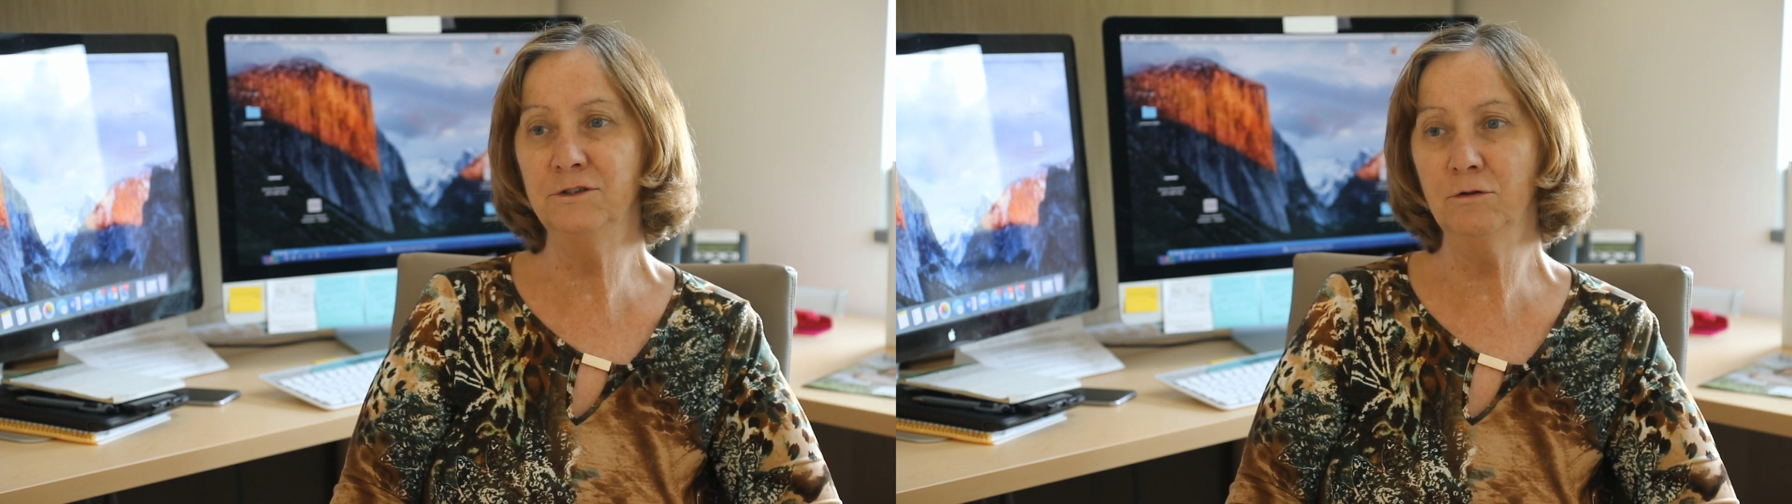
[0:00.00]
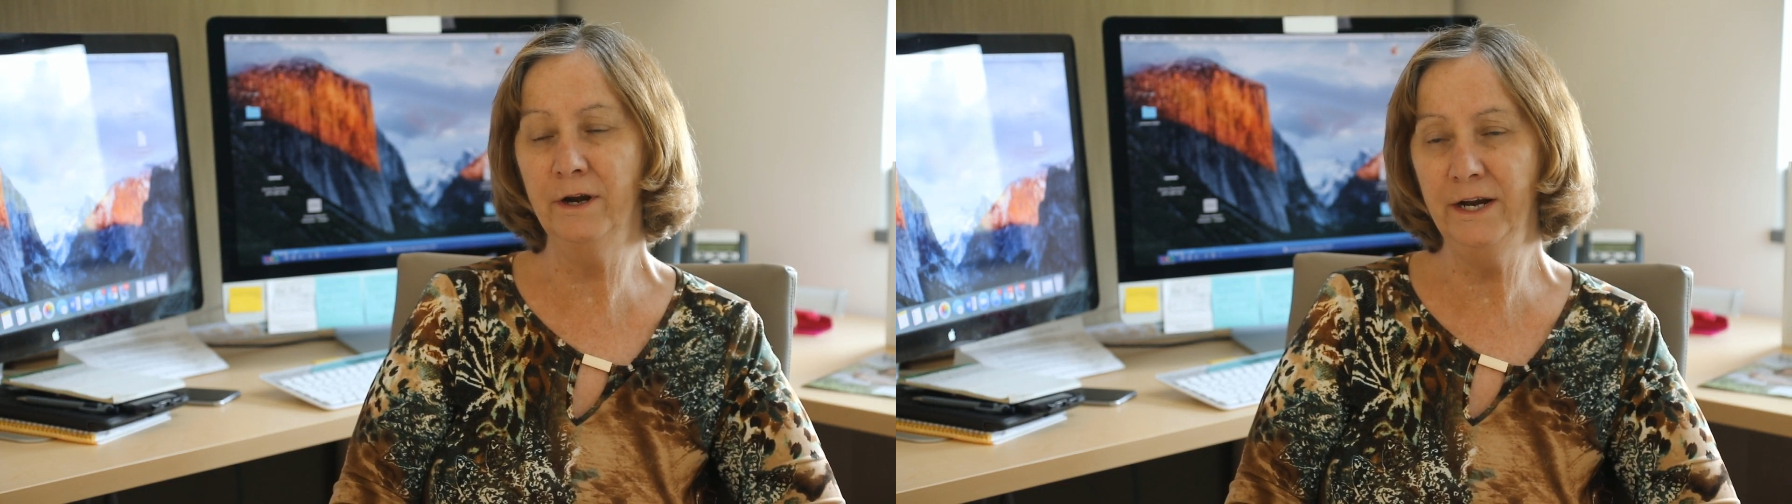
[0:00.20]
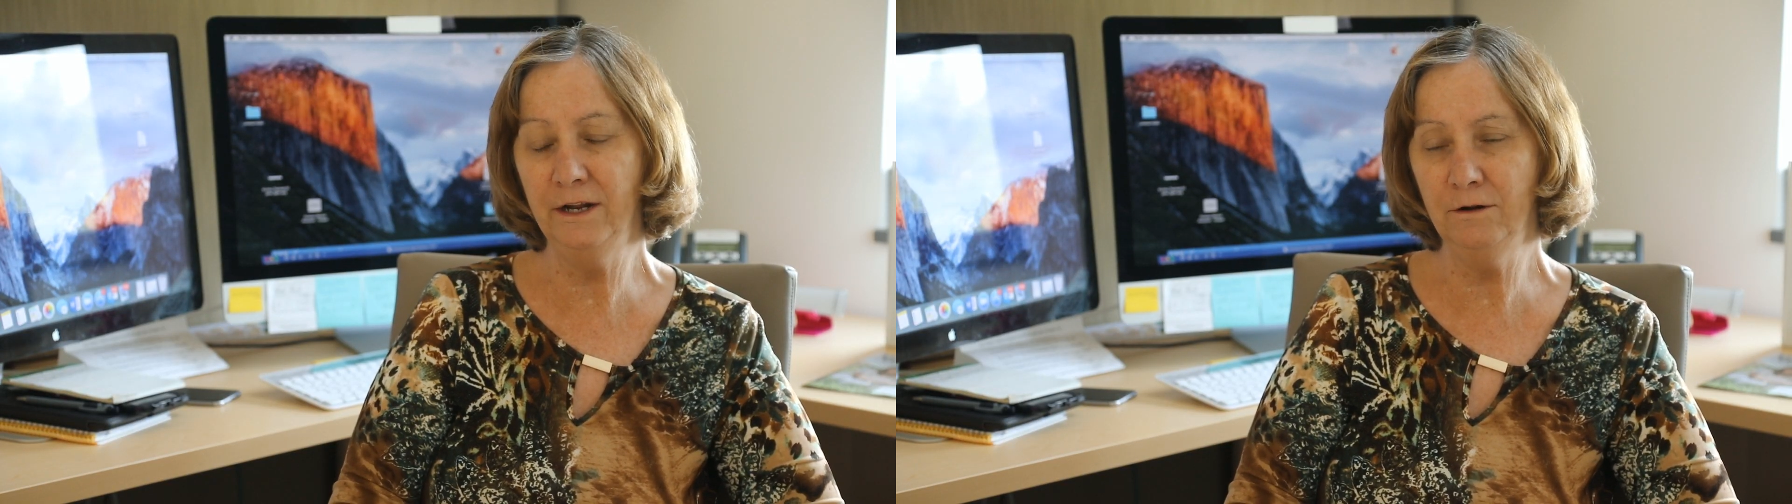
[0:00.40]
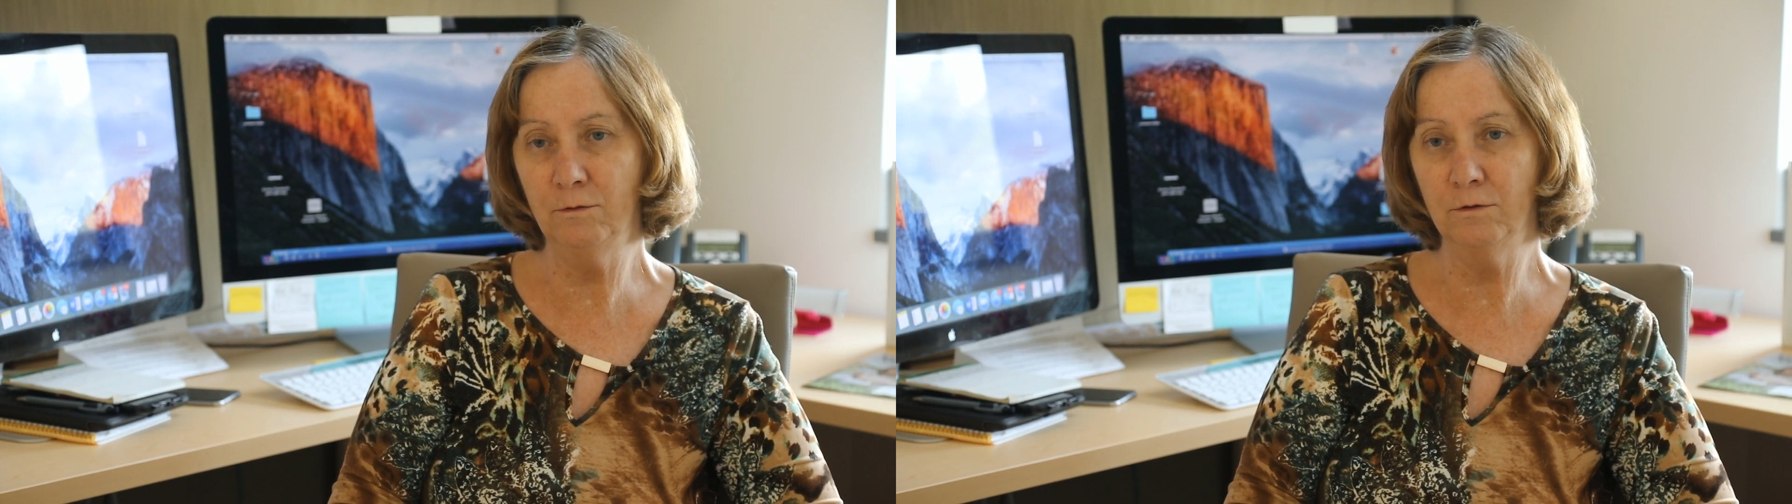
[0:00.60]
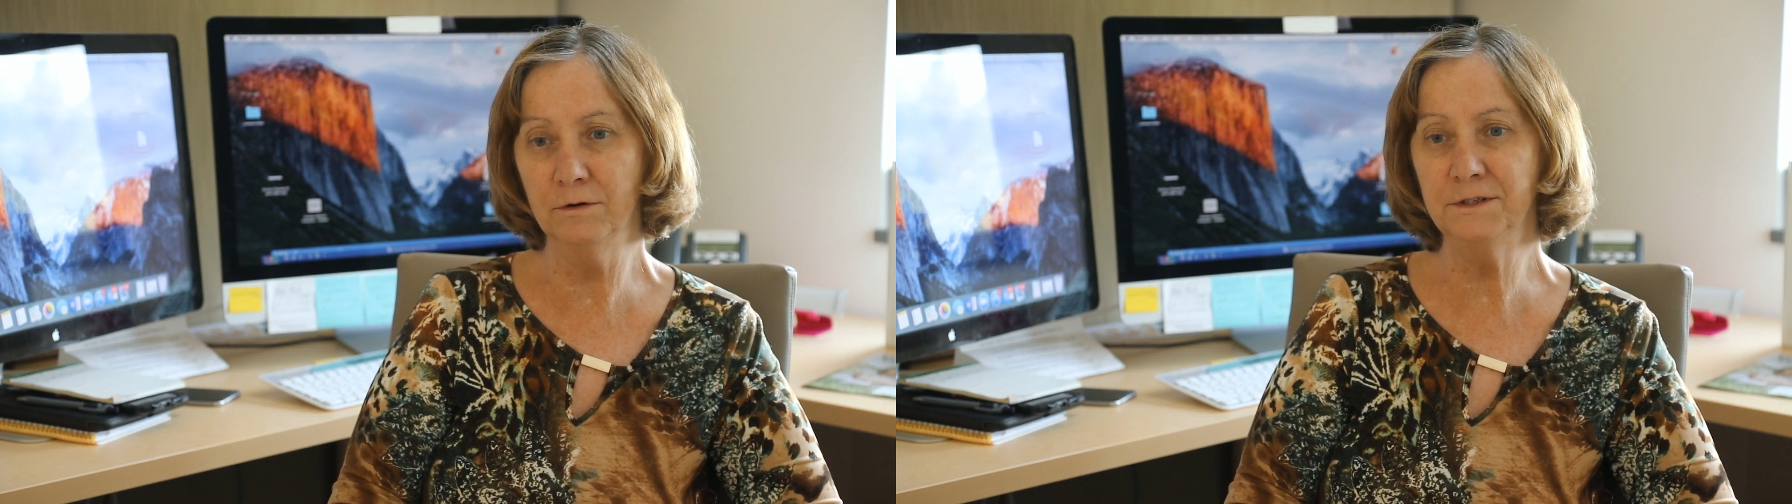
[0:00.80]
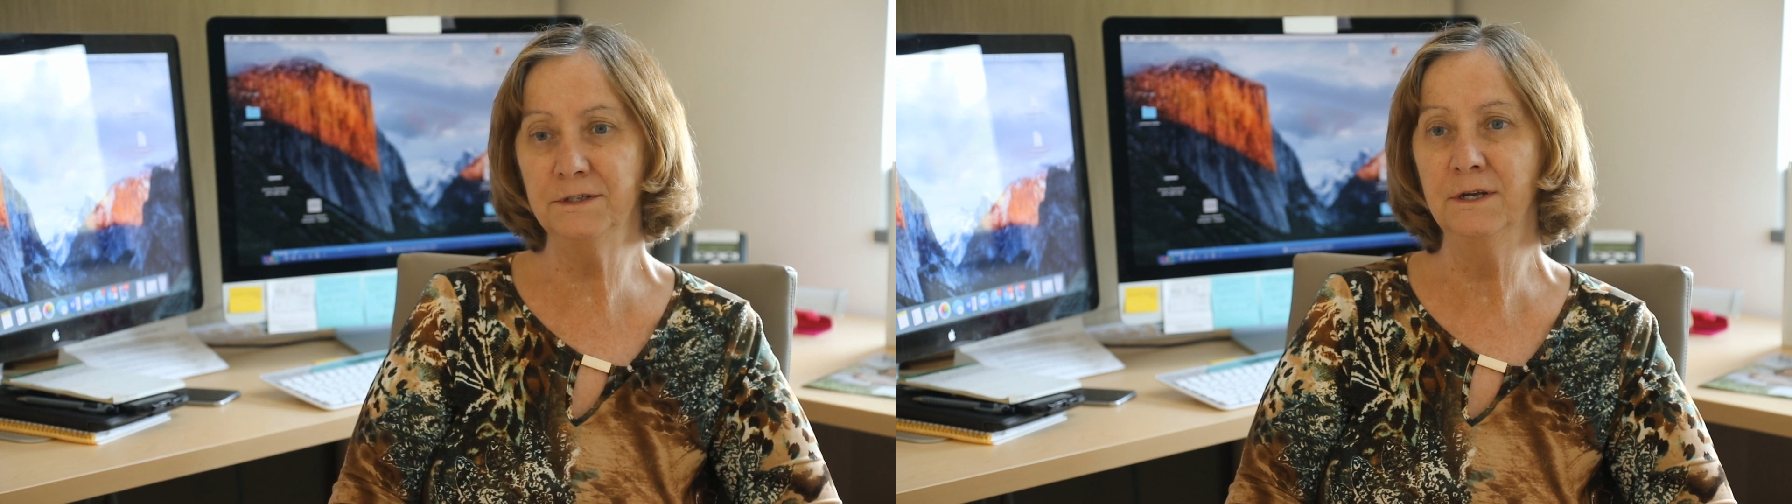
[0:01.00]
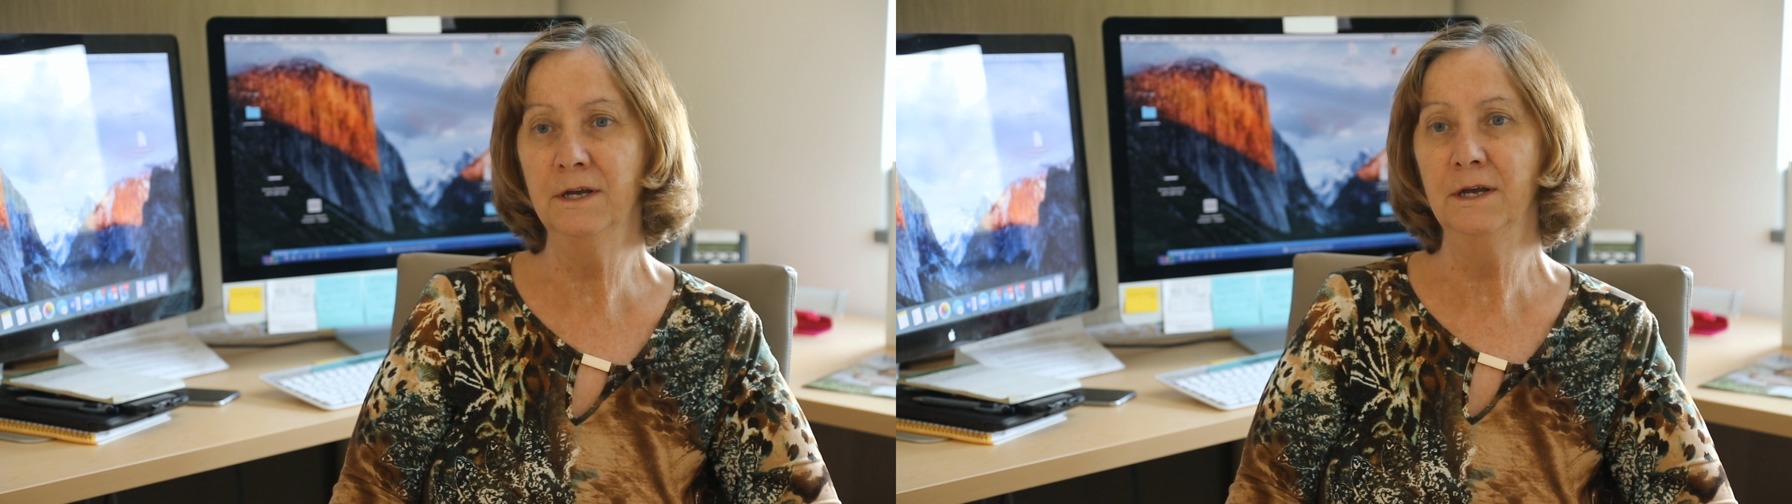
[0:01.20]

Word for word: training course,